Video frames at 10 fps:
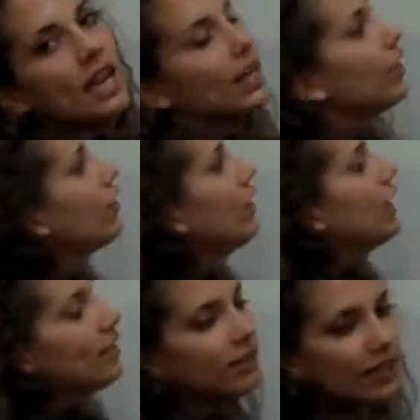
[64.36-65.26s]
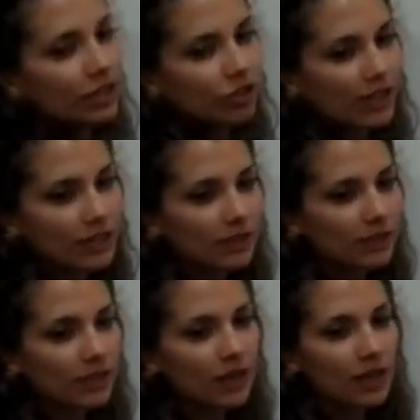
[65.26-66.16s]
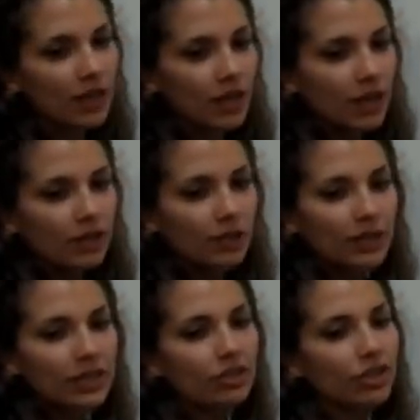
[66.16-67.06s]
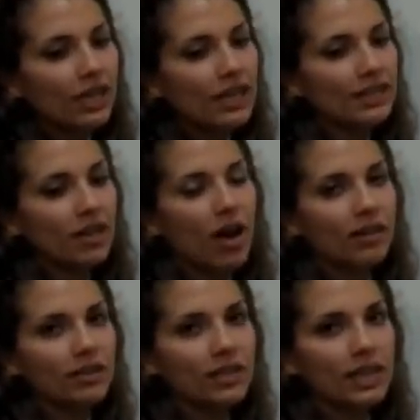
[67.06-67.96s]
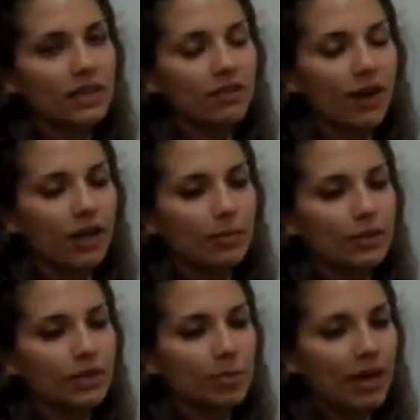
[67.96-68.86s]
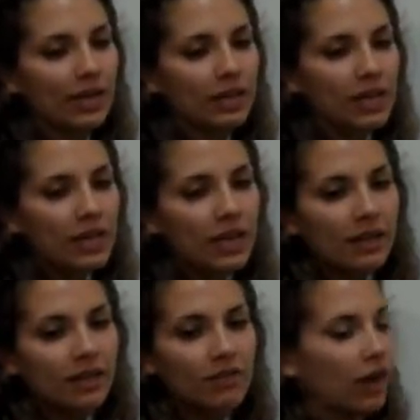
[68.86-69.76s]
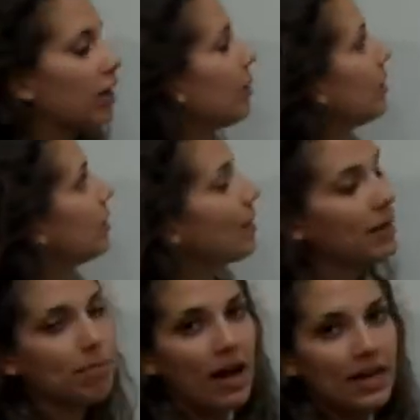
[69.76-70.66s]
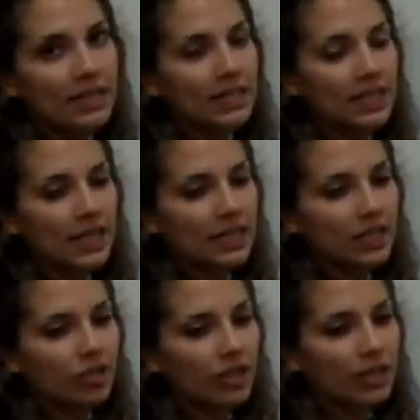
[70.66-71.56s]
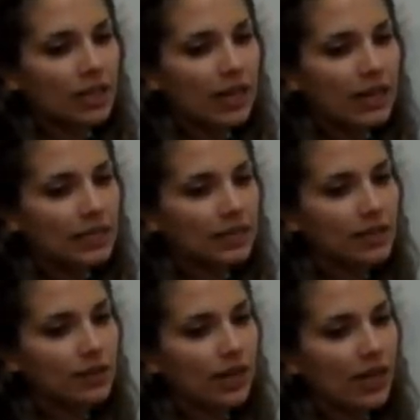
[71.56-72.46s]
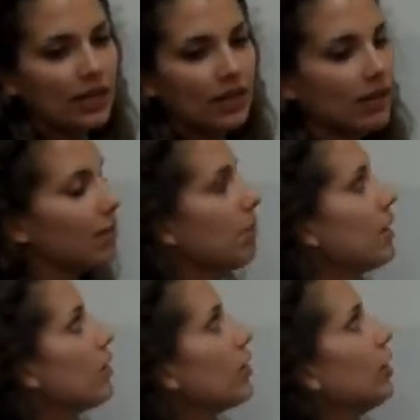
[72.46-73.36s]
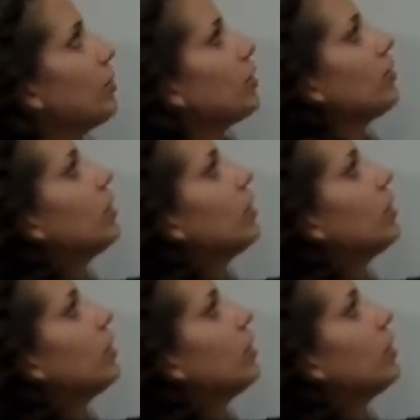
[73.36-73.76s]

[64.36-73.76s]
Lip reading: and in green the light chains. So each chain has a constant and a variable domain. The variable domain binds the antigen and is located in the amino-terminal